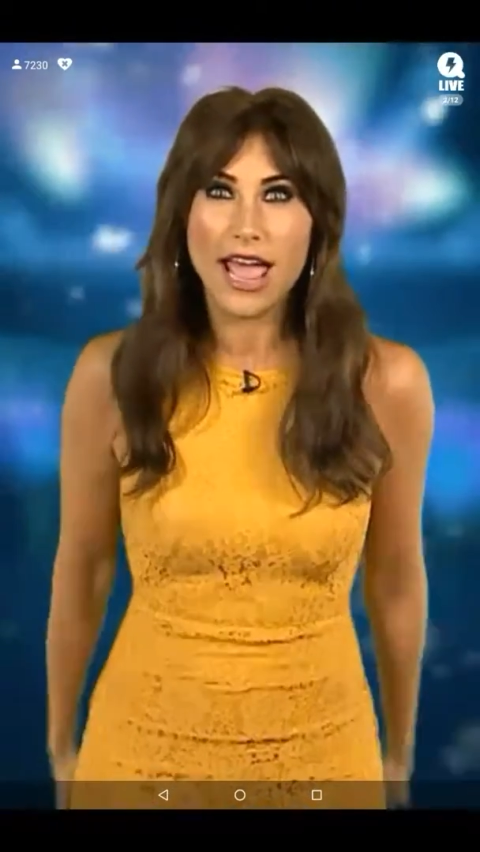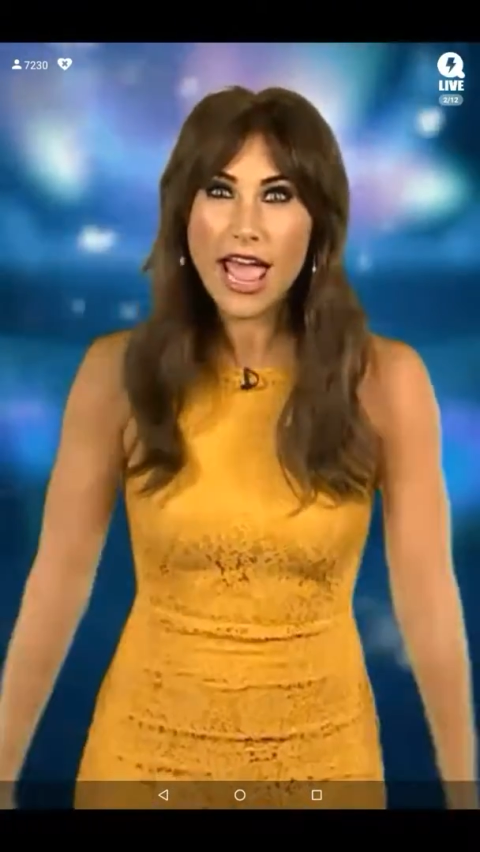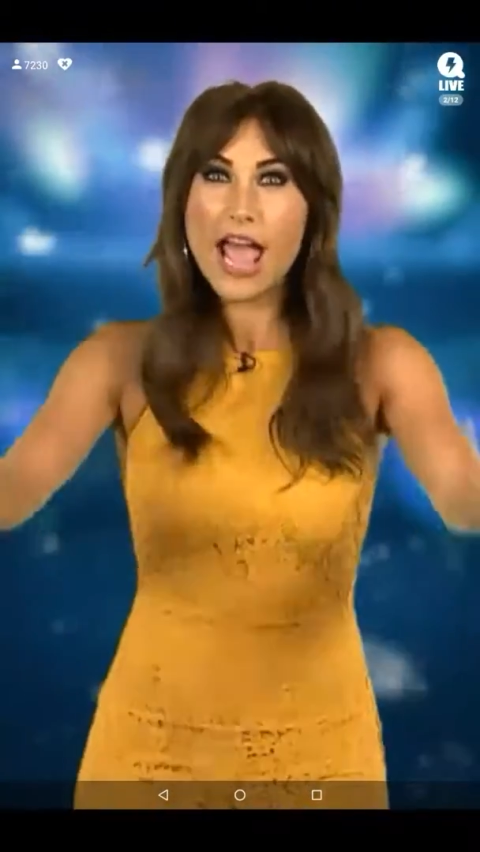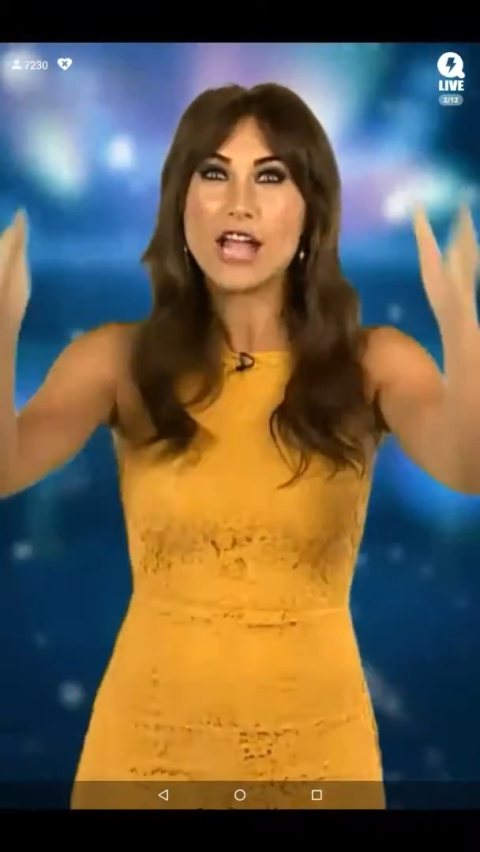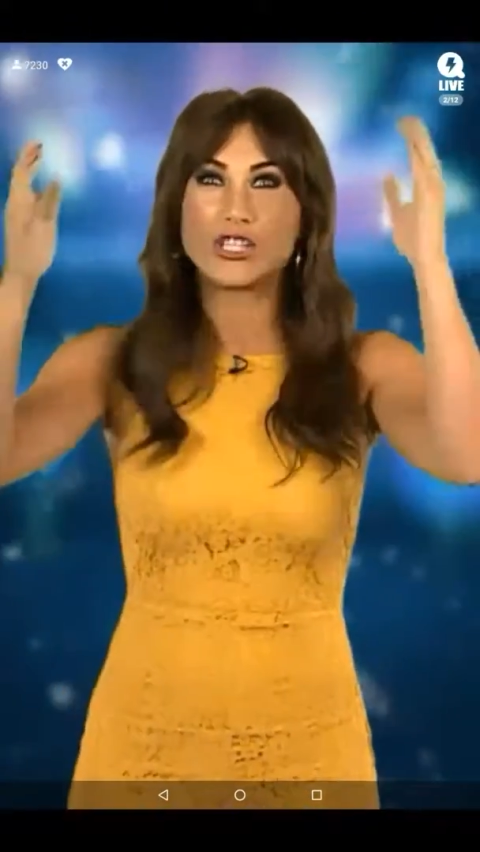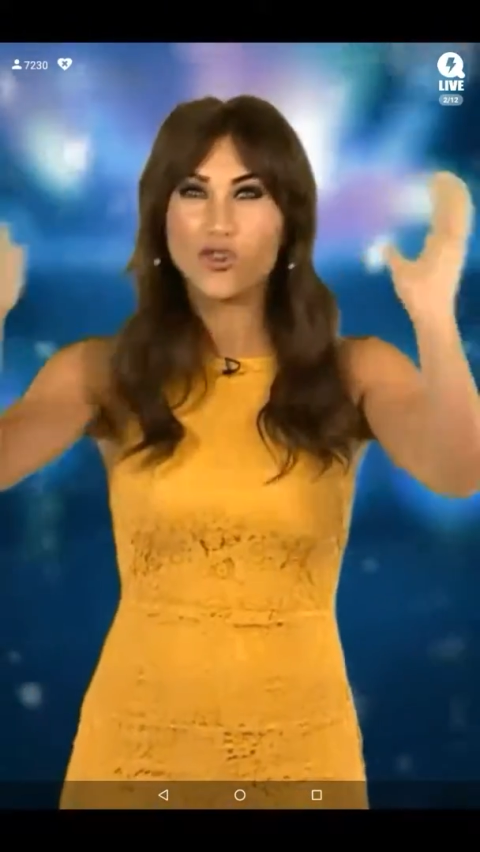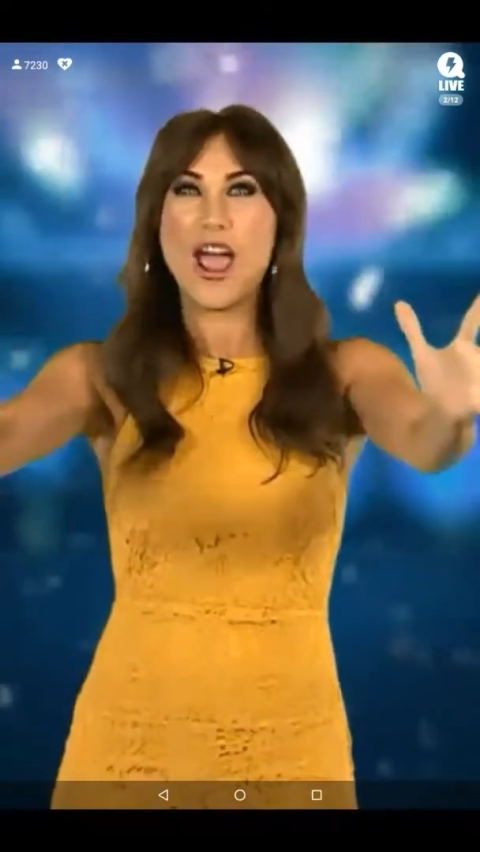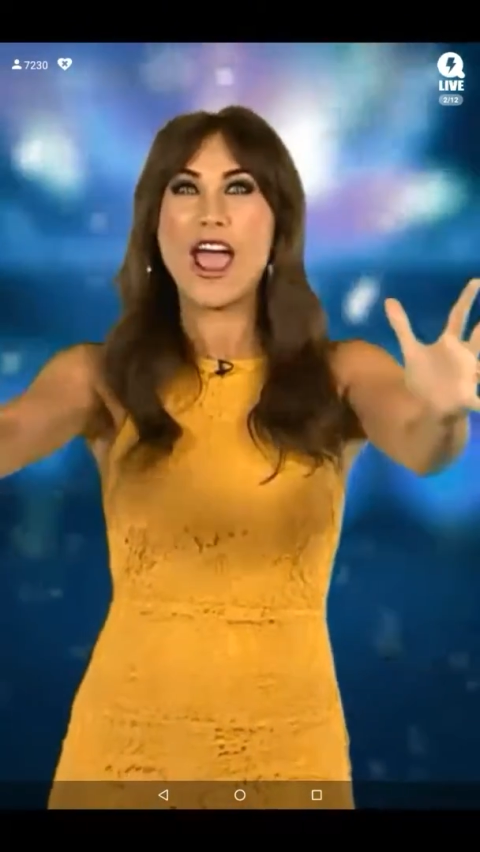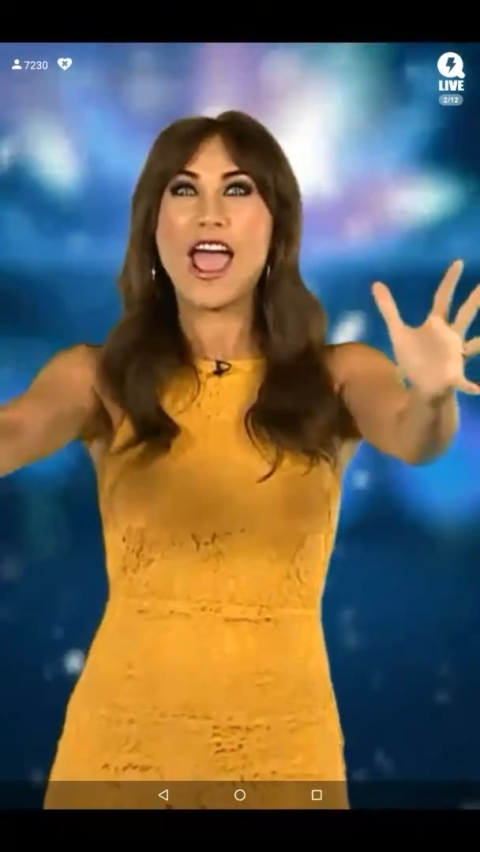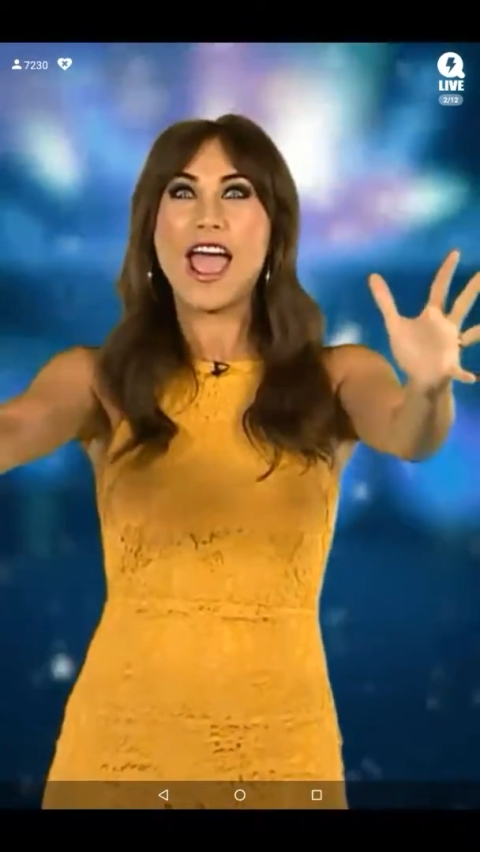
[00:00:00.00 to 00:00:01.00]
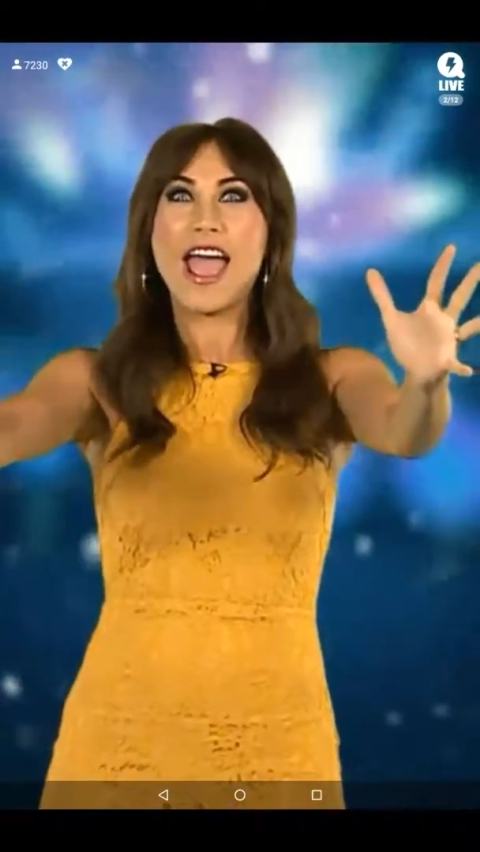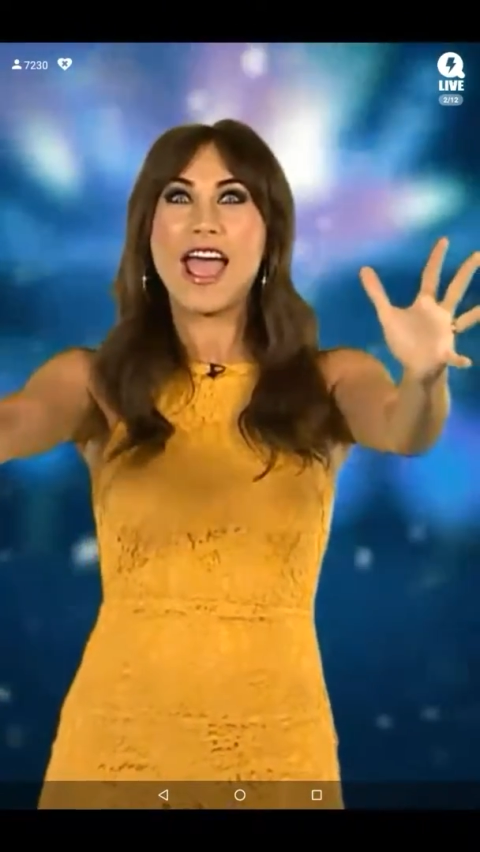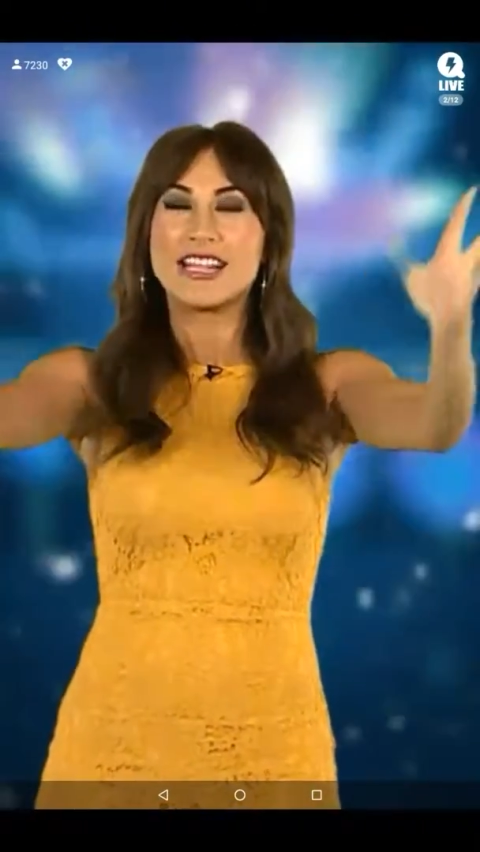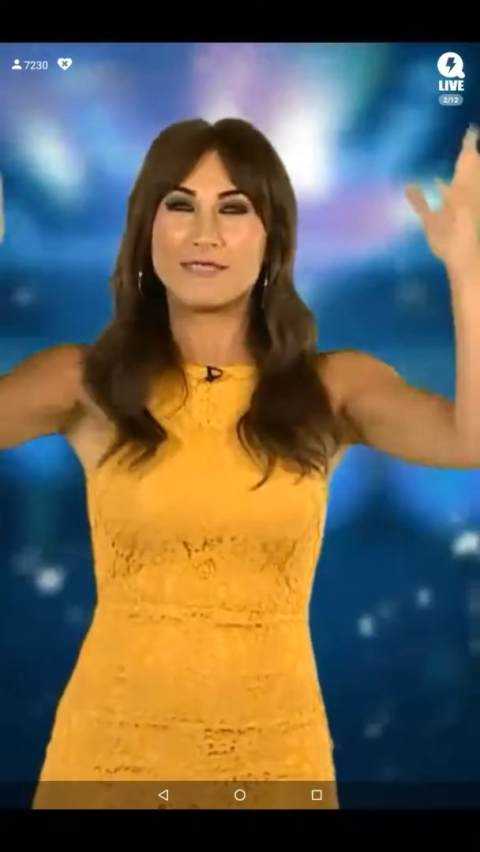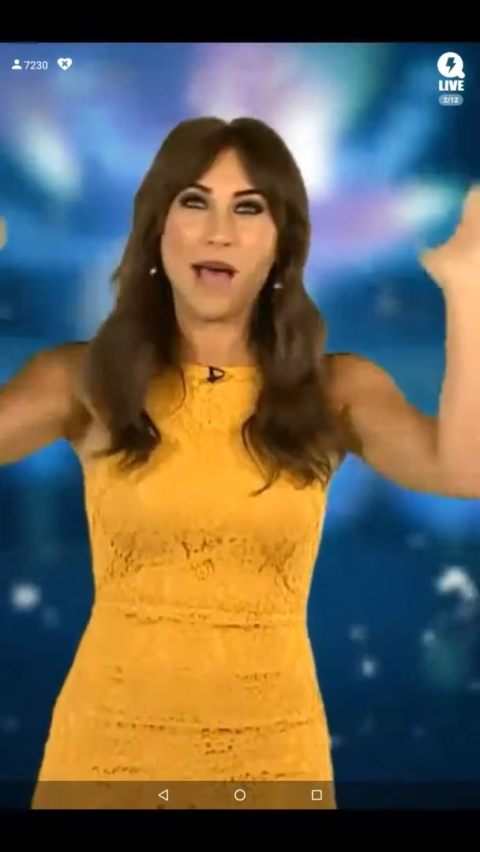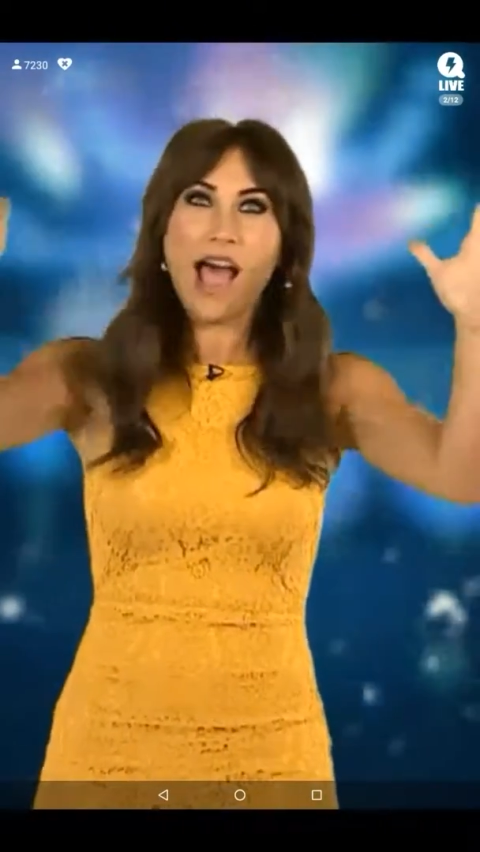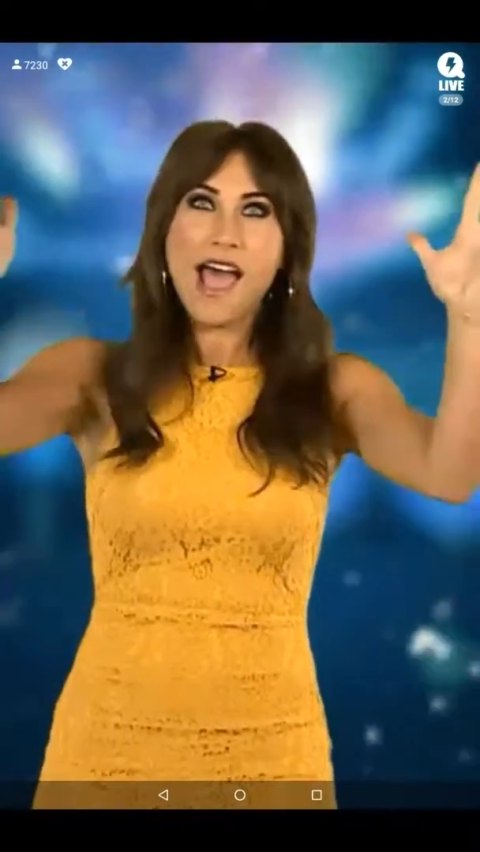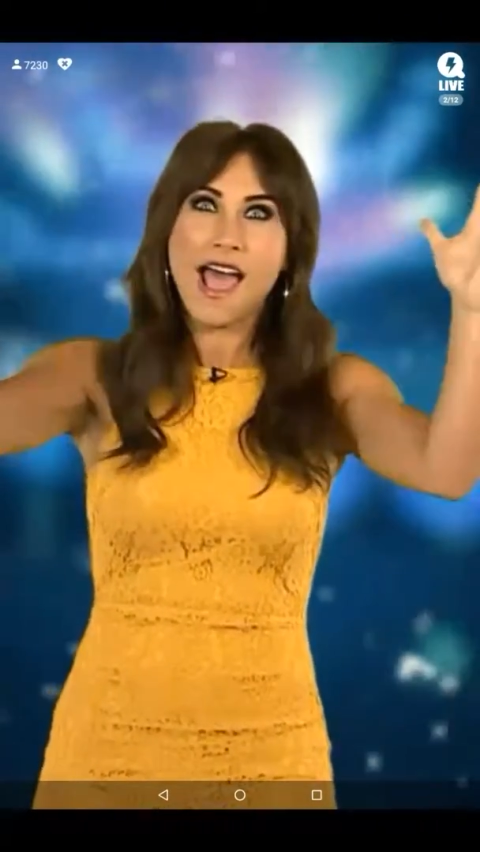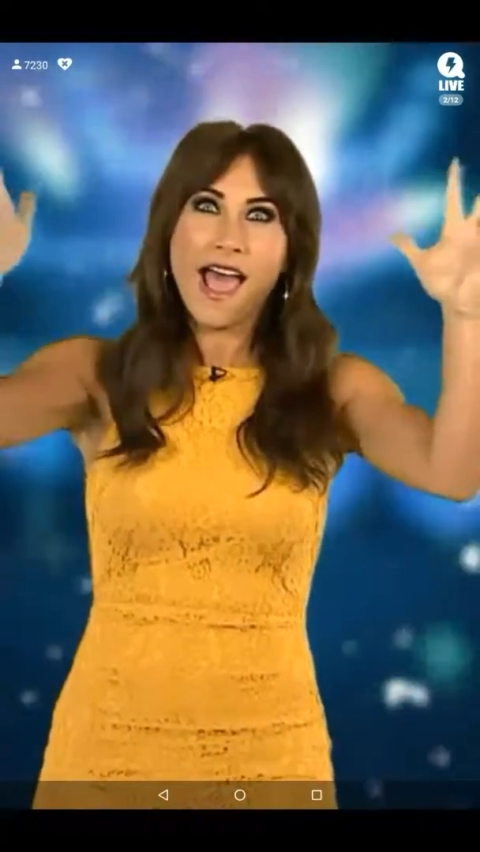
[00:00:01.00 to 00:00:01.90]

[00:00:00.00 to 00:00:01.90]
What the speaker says: It's Christmas!